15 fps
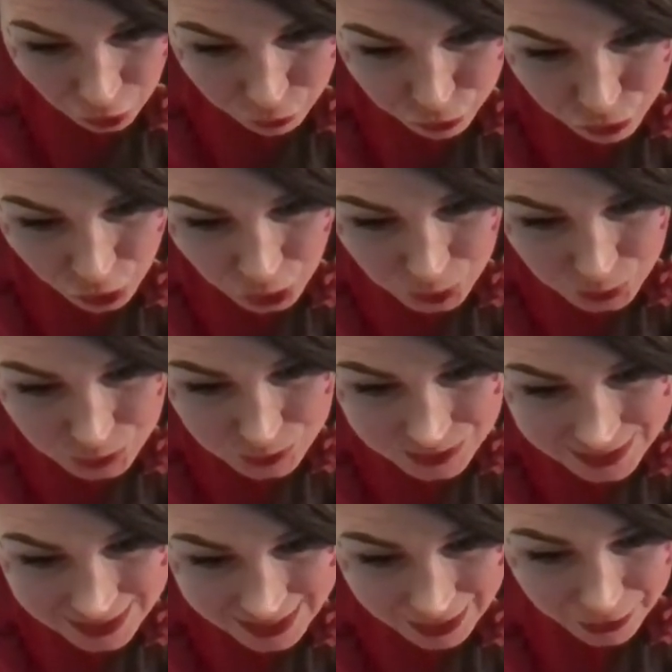Rosie
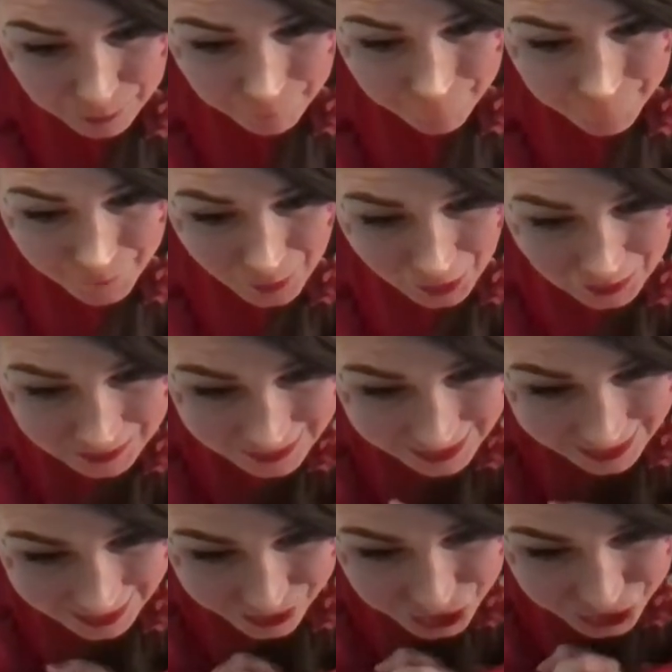and Molly
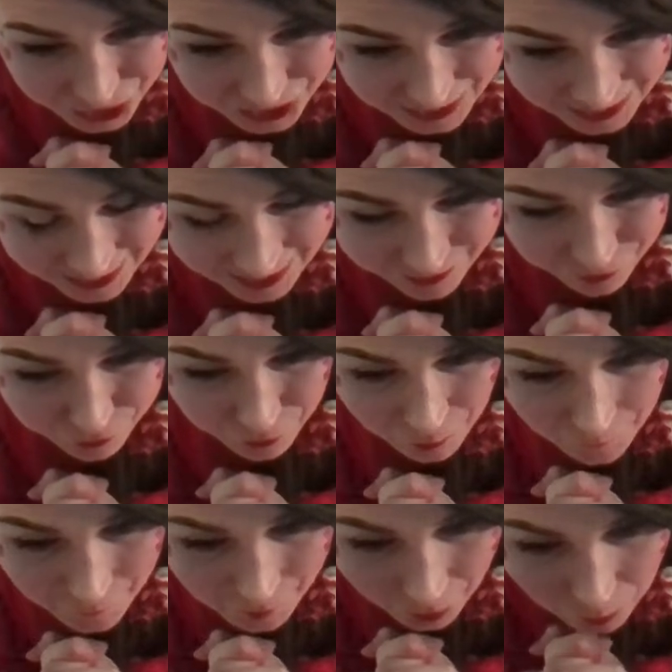joining in from,
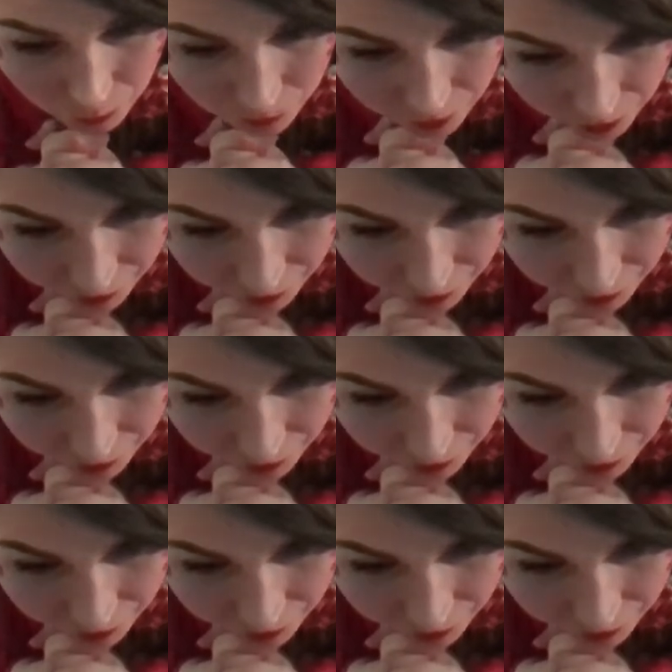oh God,